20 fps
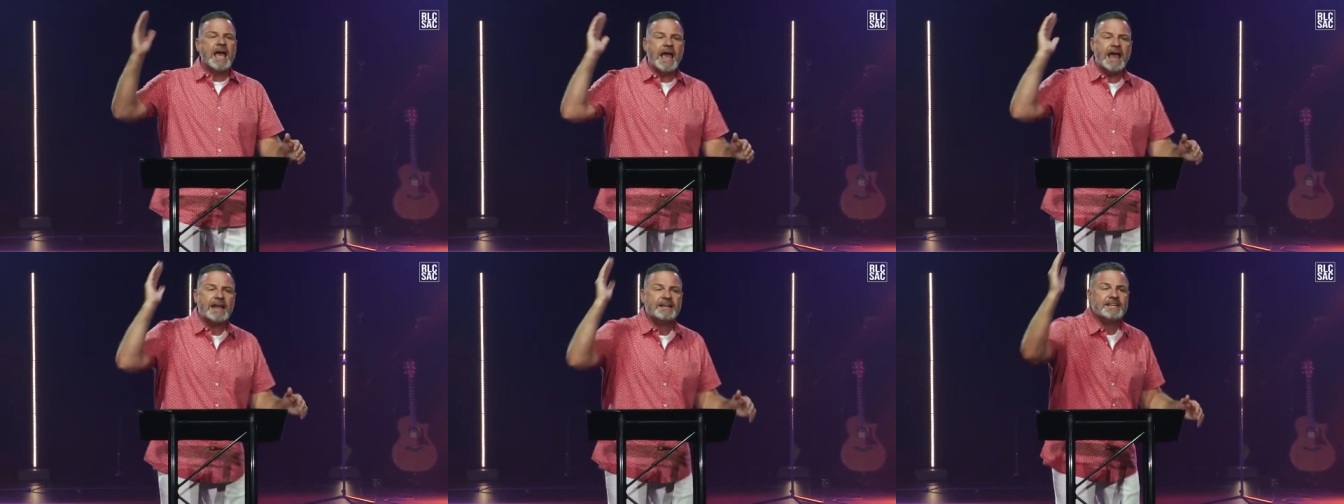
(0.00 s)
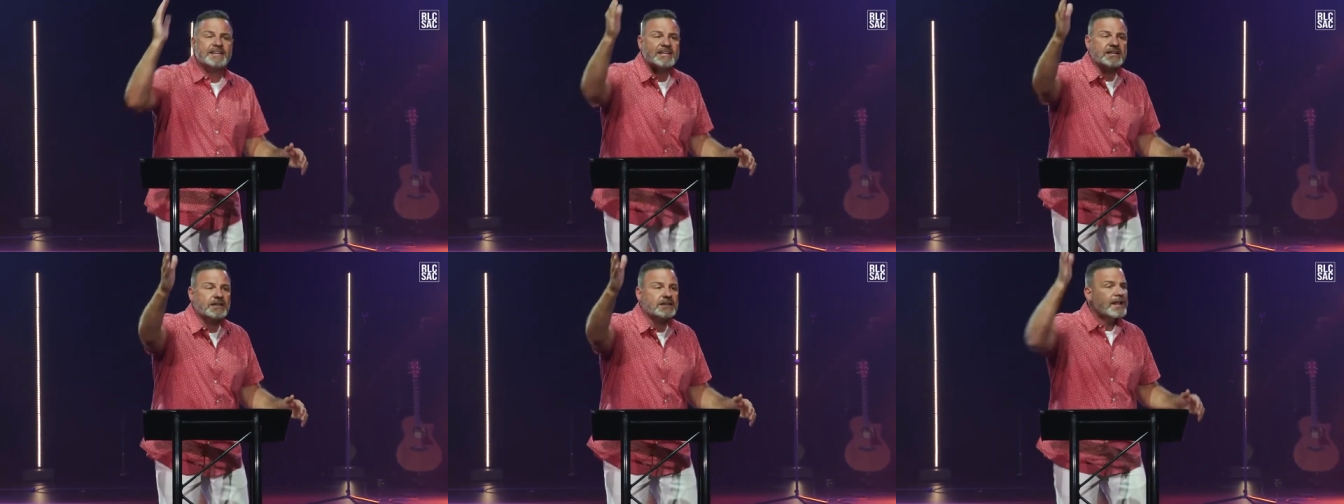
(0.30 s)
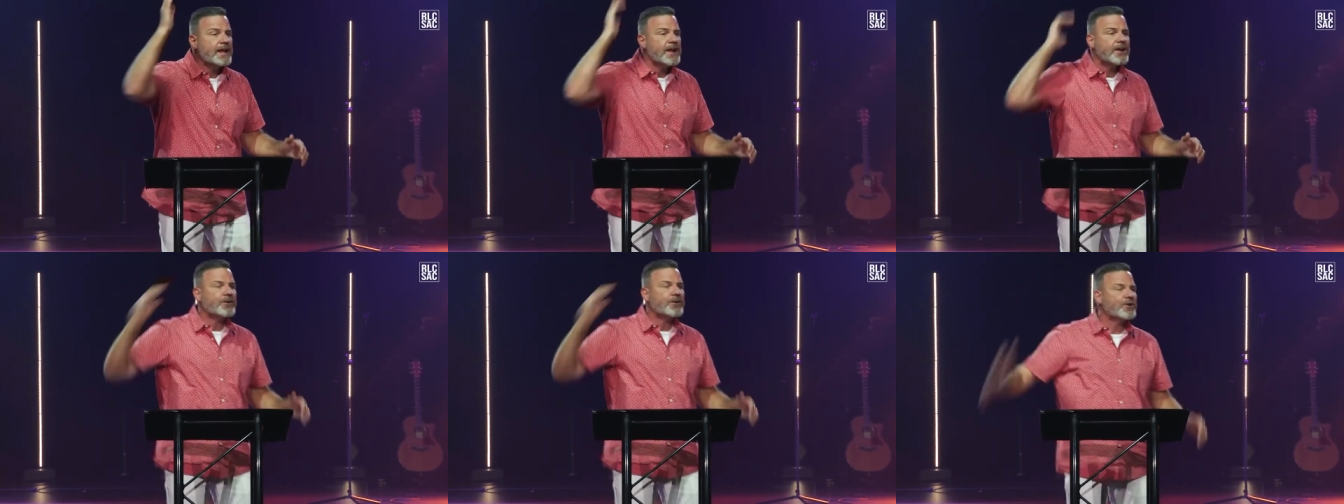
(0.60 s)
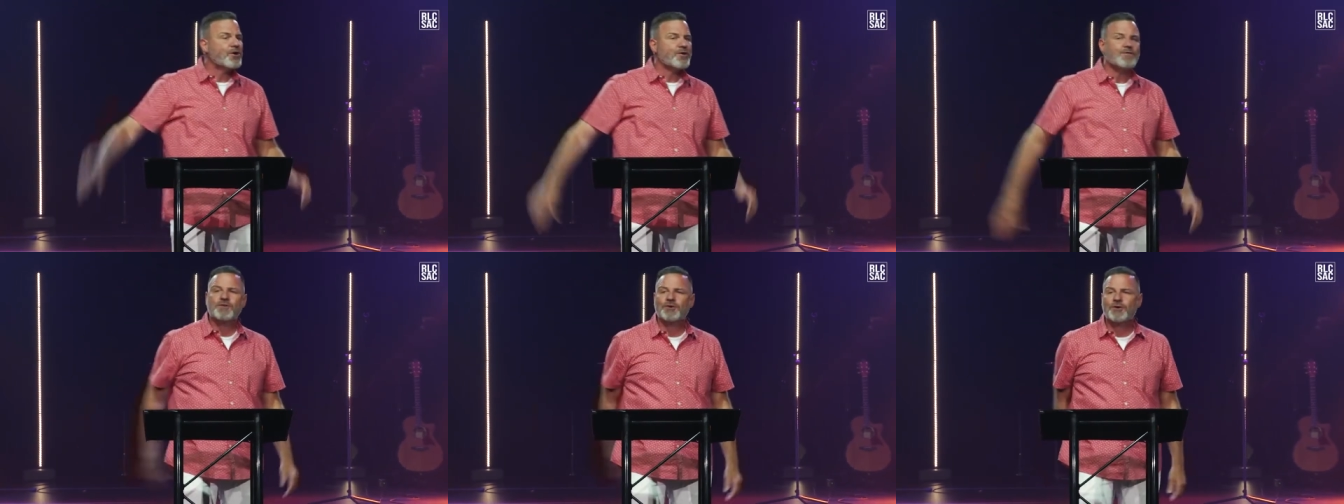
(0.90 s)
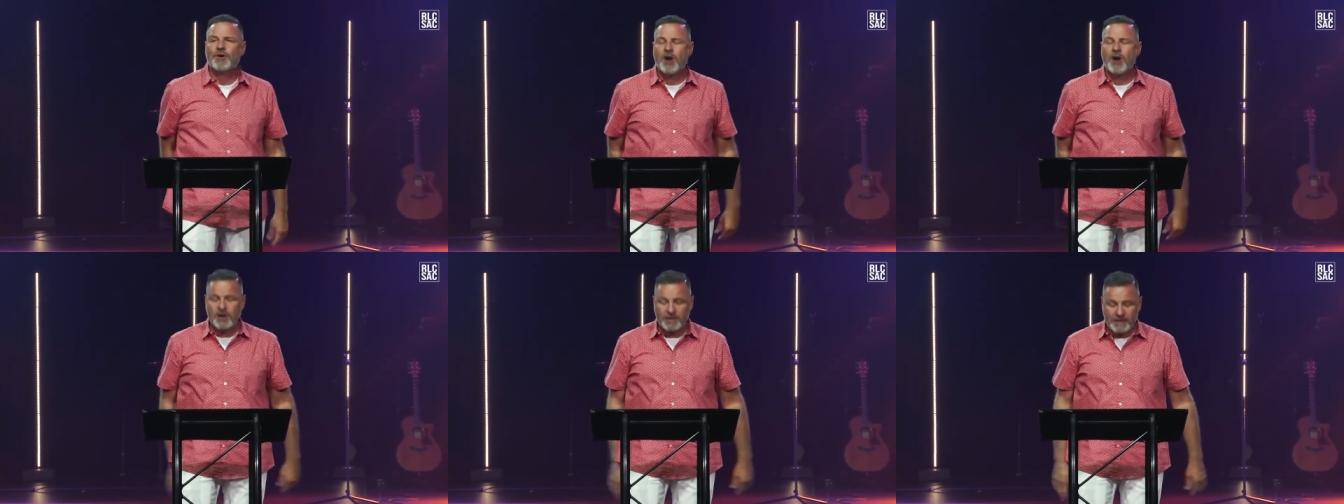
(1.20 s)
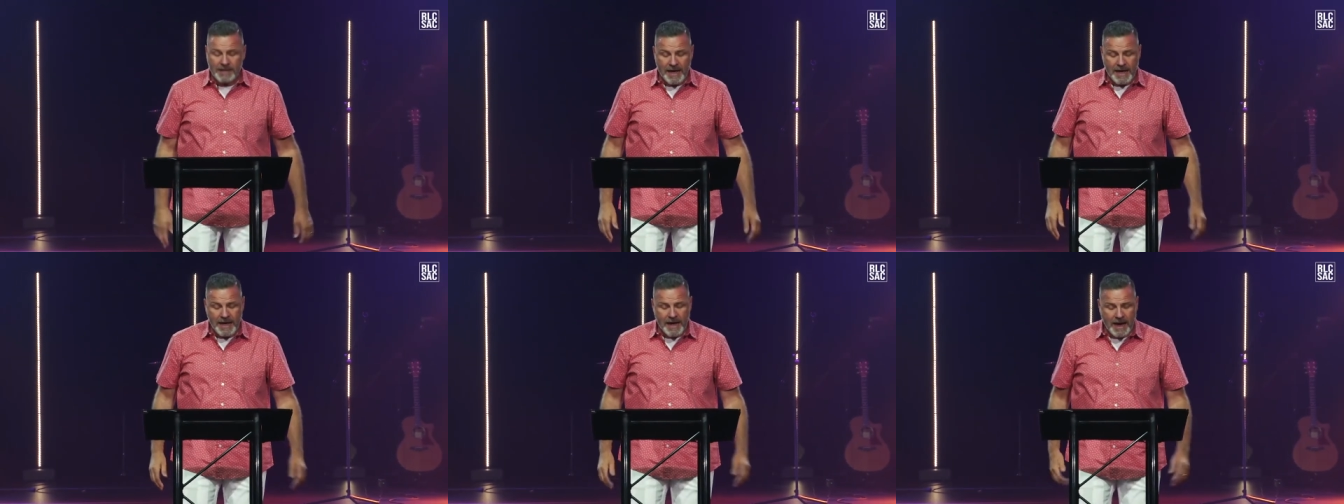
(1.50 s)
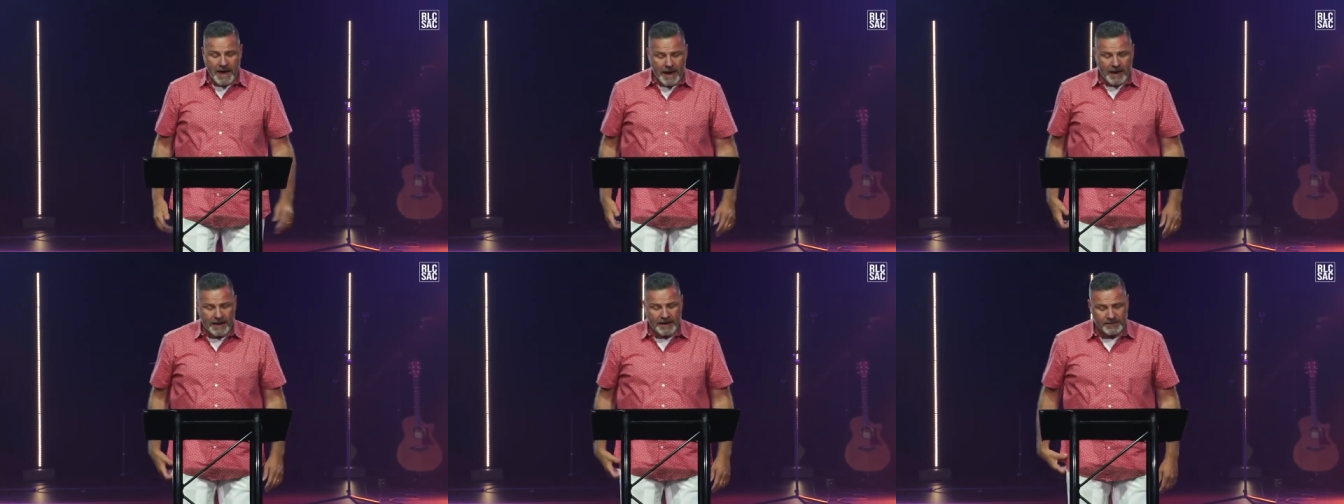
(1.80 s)
and declared over our
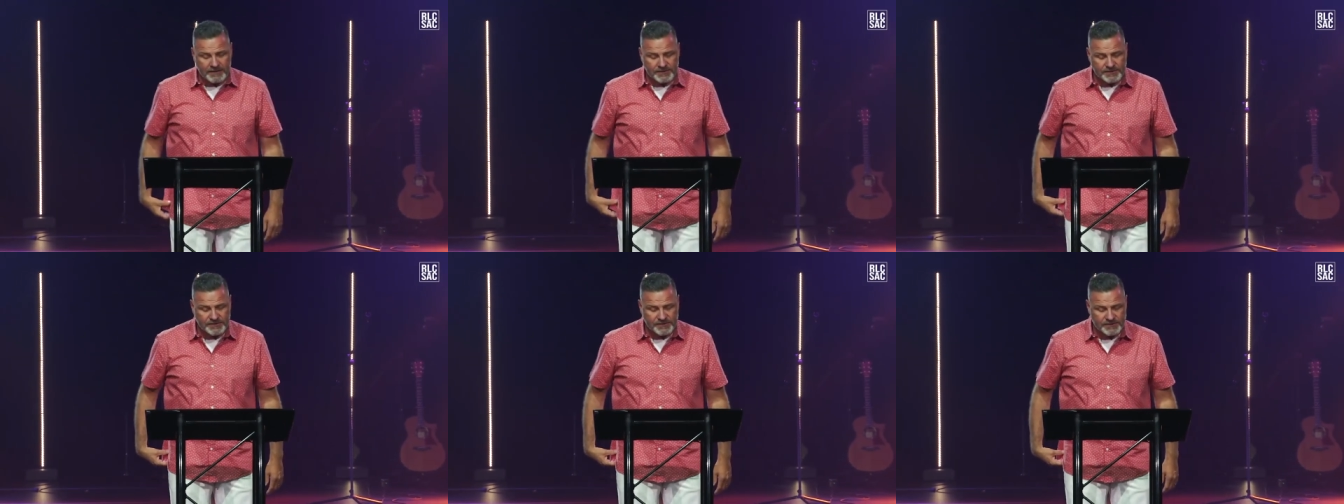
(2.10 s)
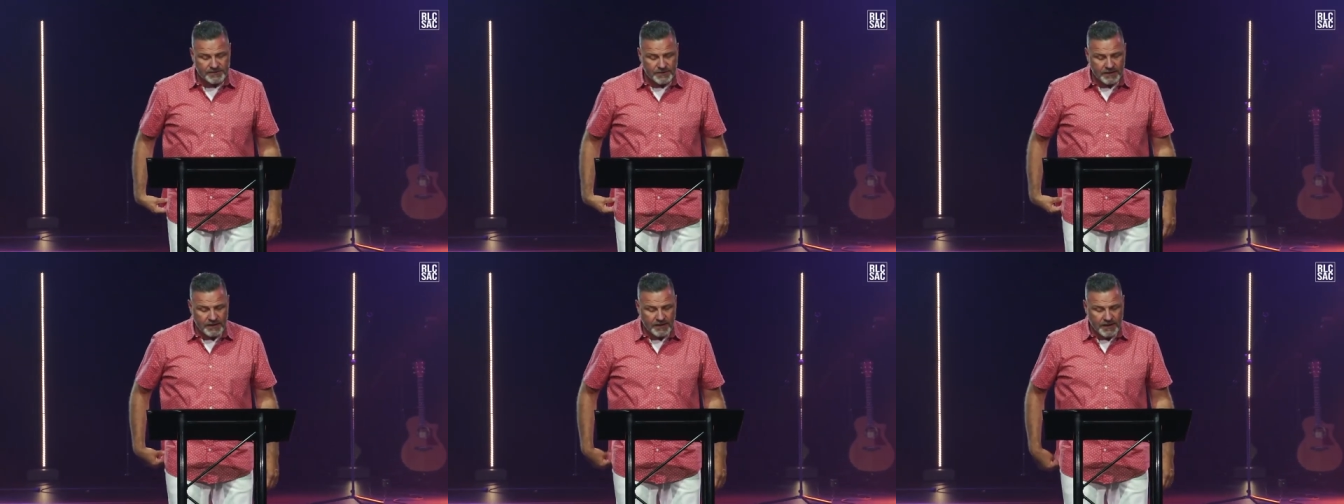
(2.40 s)
lives.